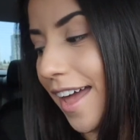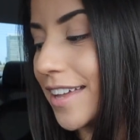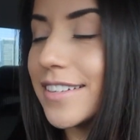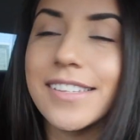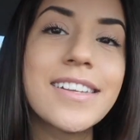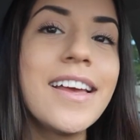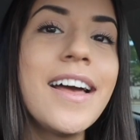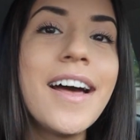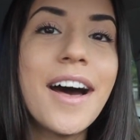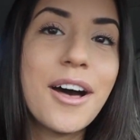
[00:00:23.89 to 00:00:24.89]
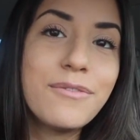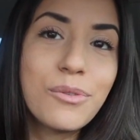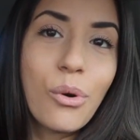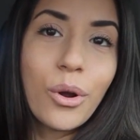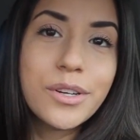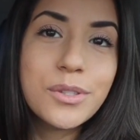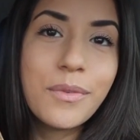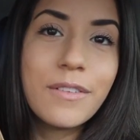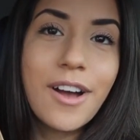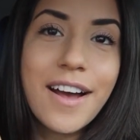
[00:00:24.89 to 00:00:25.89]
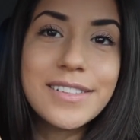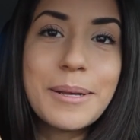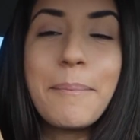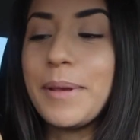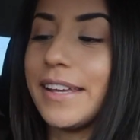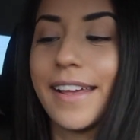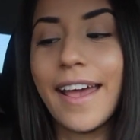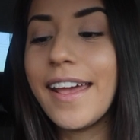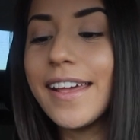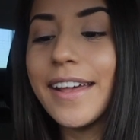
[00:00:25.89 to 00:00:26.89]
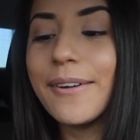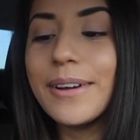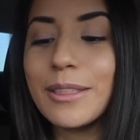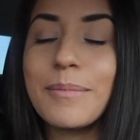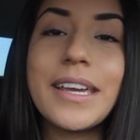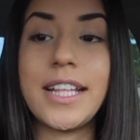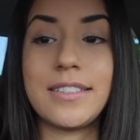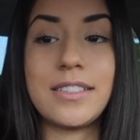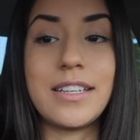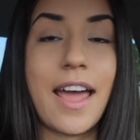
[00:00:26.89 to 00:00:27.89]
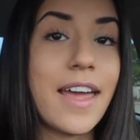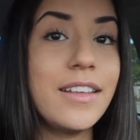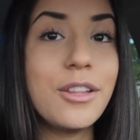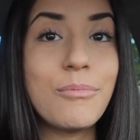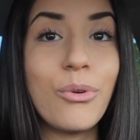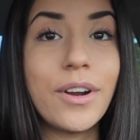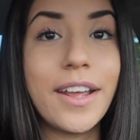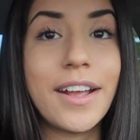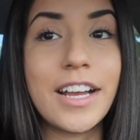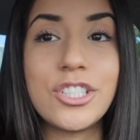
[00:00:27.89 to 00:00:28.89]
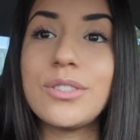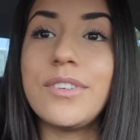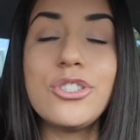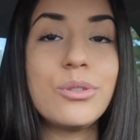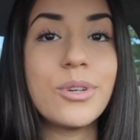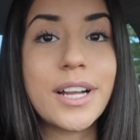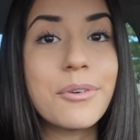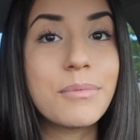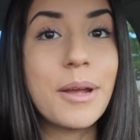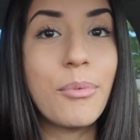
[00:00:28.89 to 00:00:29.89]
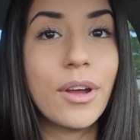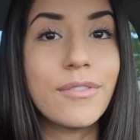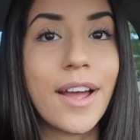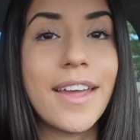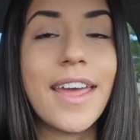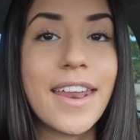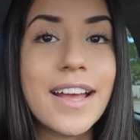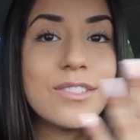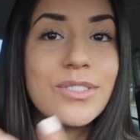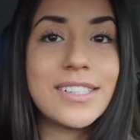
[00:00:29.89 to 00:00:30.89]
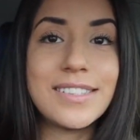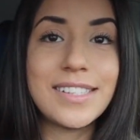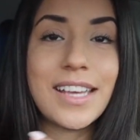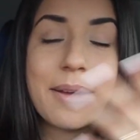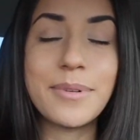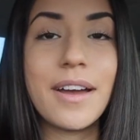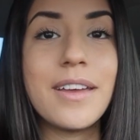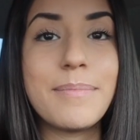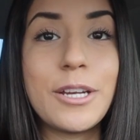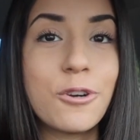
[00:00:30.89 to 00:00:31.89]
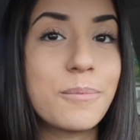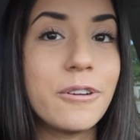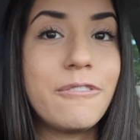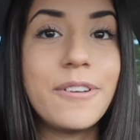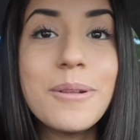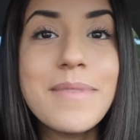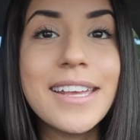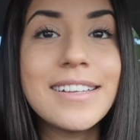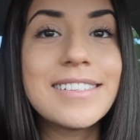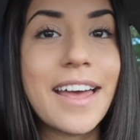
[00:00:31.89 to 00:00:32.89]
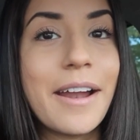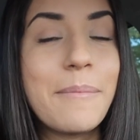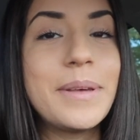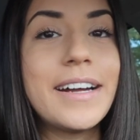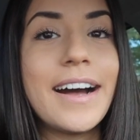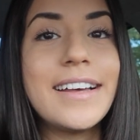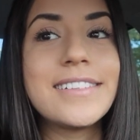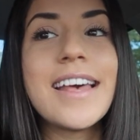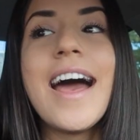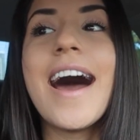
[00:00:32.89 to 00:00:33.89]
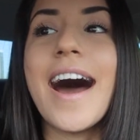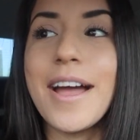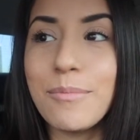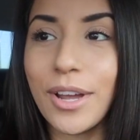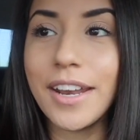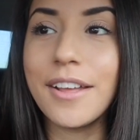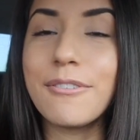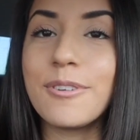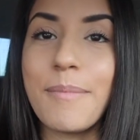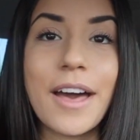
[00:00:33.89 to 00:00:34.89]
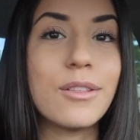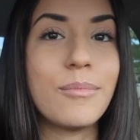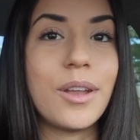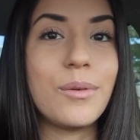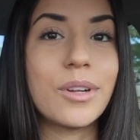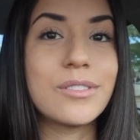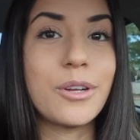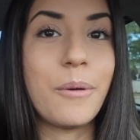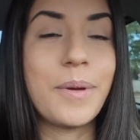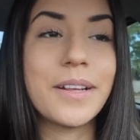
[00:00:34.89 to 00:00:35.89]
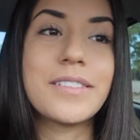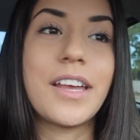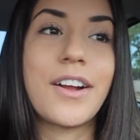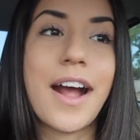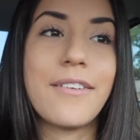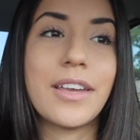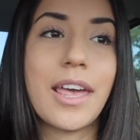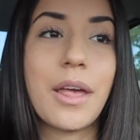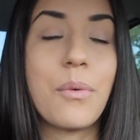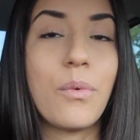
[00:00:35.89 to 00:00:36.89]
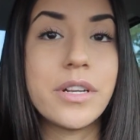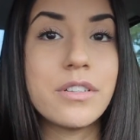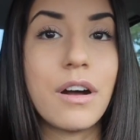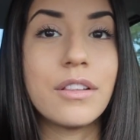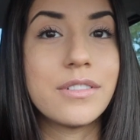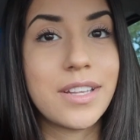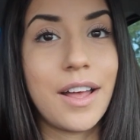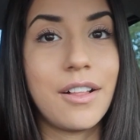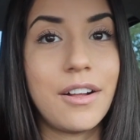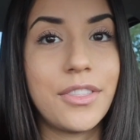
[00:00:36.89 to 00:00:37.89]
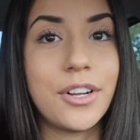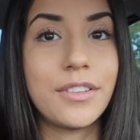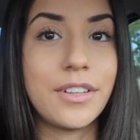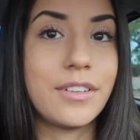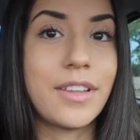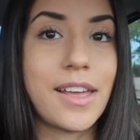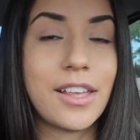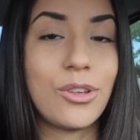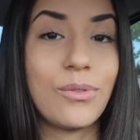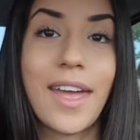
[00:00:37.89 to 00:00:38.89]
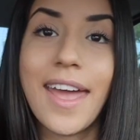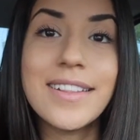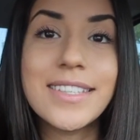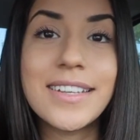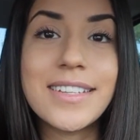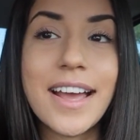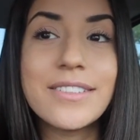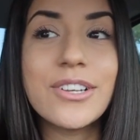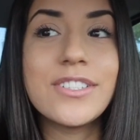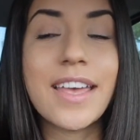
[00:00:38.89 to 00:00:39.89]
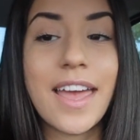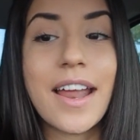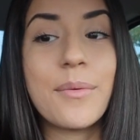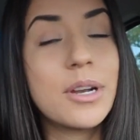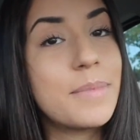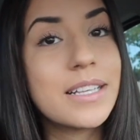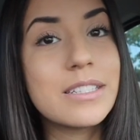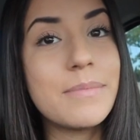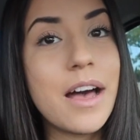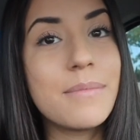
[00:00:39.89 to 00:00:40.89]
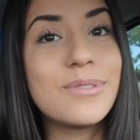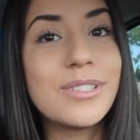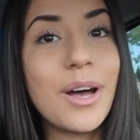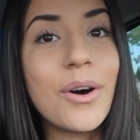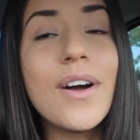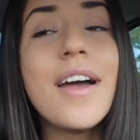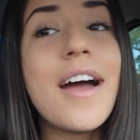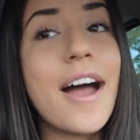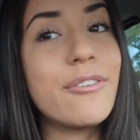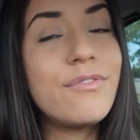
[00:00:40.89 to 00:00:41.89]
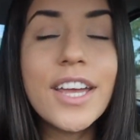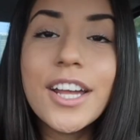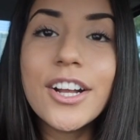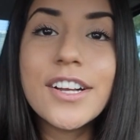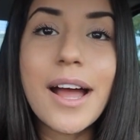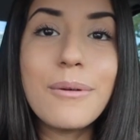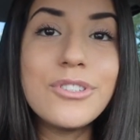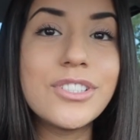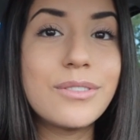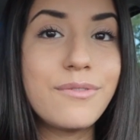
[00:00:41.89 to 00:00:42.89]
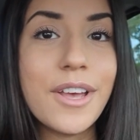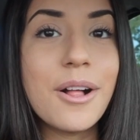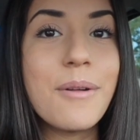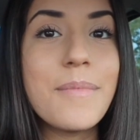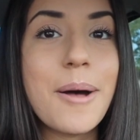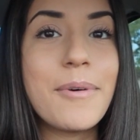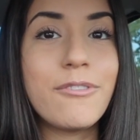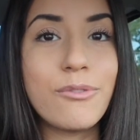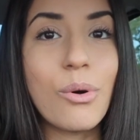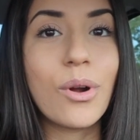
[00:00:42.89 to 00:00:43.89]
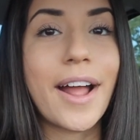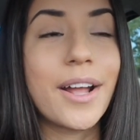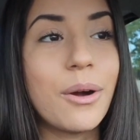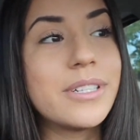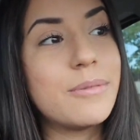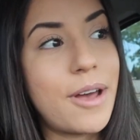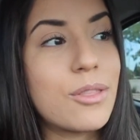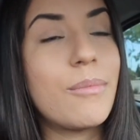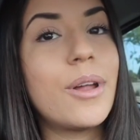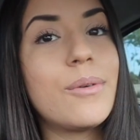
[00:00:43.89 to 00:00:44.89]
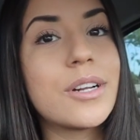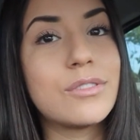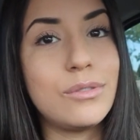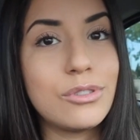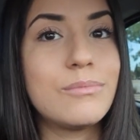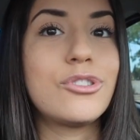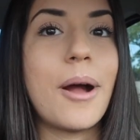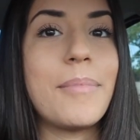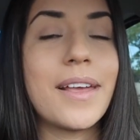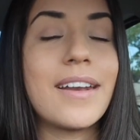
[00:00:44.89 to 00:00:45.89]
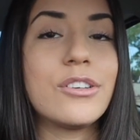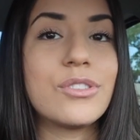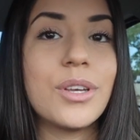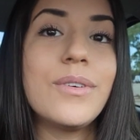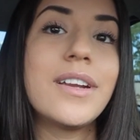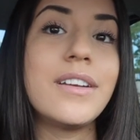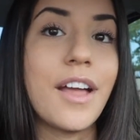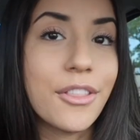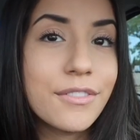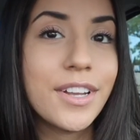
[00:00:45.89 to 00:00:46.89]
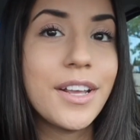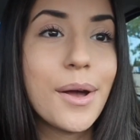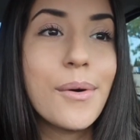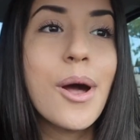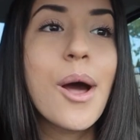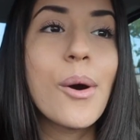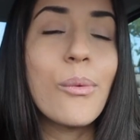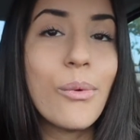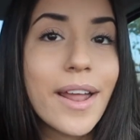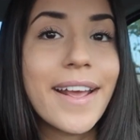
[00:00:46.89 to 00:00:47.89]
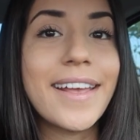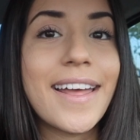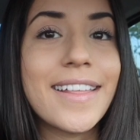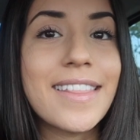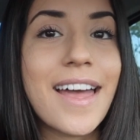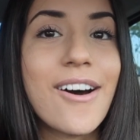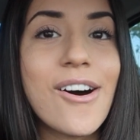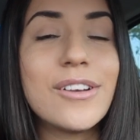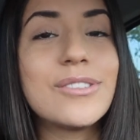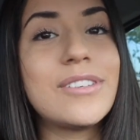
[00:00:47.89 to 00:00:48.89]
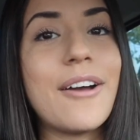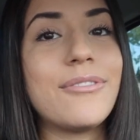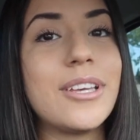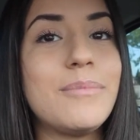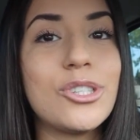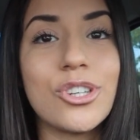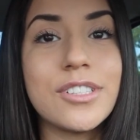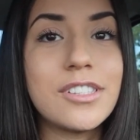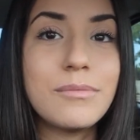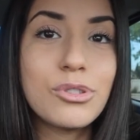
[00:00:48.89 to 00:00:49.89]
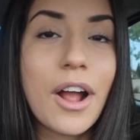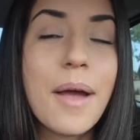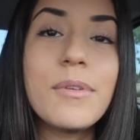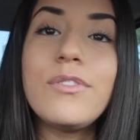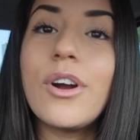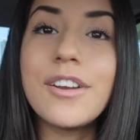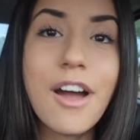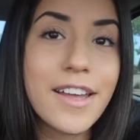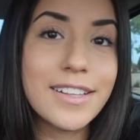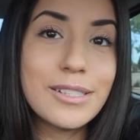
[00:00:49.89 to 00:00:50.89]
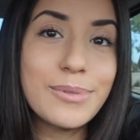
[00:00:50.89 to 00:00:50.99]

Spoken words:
And of course, we've got some BK here with me. It's 9 in the morning. I just finished a workout with my boyfriend, and as you can see, I'm not in my normal filming setup because I am waiting for Bath & Body Works to open because they are having a $1 sale on their little like cute hand sanitizers, and I want to pick some up. So I figured I would just film before I go into Bath & Body Works, do some shopping, and I'll show you in another video what I get in that haul. So definitely be sure to subscribe if you are not yet